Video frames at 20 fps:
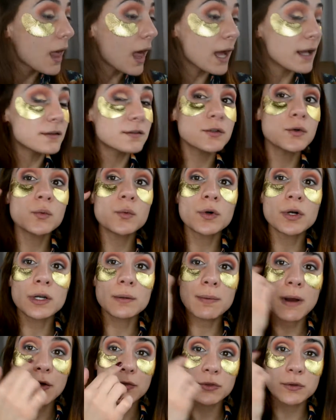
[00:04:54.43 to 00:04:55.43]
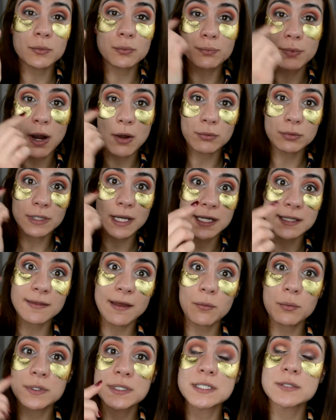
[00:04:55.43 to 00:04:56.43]
And don't worry about the brown line
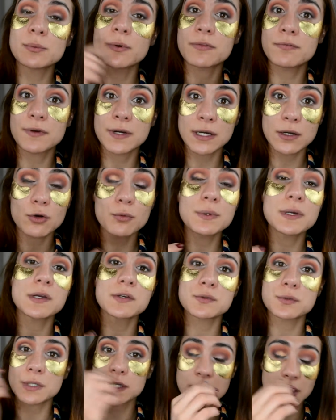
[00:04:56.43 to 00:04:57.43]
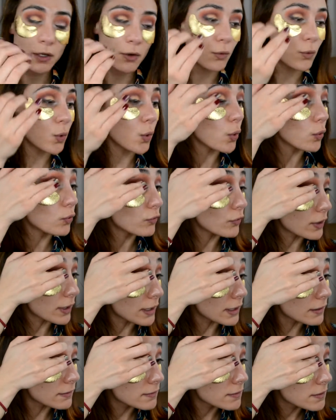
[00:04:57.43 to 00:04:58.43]
that we did with Virgo because we're going to go over
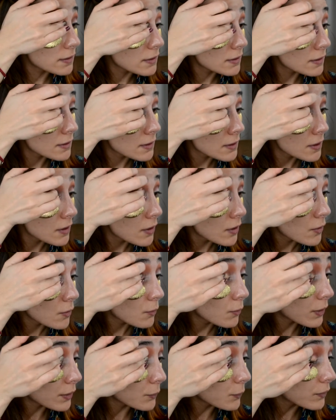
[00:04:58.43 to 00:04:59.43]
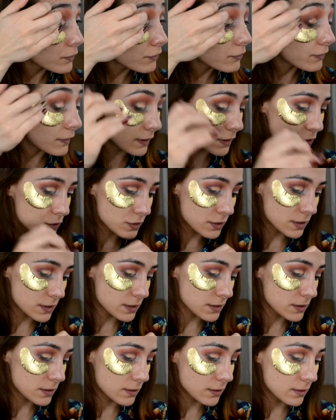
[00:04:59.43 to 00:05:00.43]
it when we finish
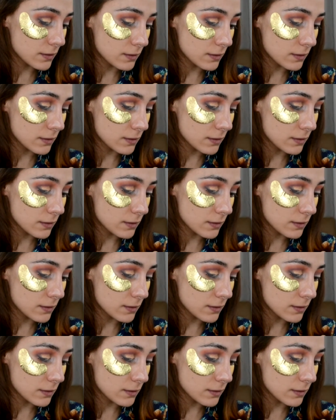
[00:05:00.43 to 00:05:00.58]
this.